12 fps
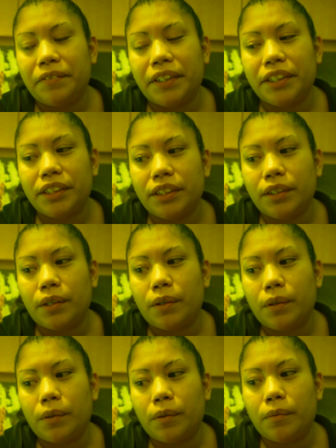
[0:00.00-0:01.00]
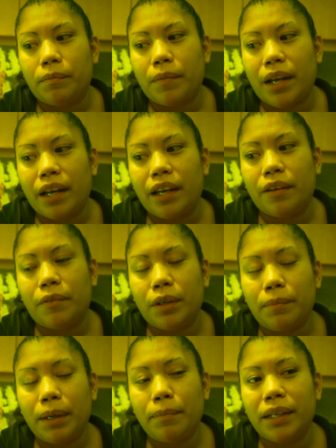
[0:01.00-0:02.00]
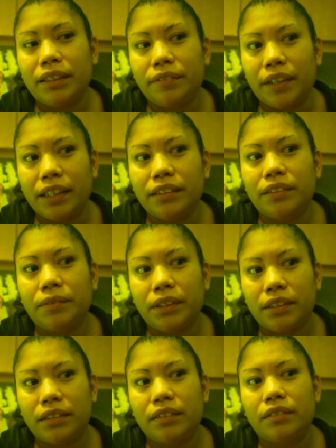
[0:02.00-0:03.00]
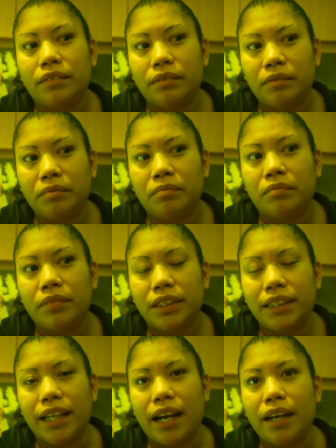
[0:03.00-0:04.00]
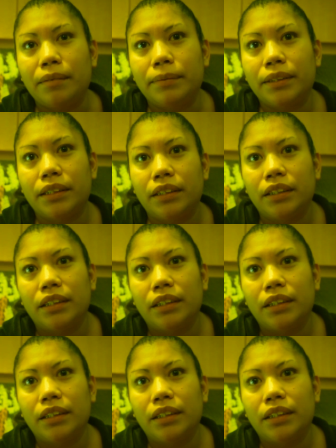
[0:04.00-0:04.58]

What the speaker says: of years ago, one of my best friends was stabbed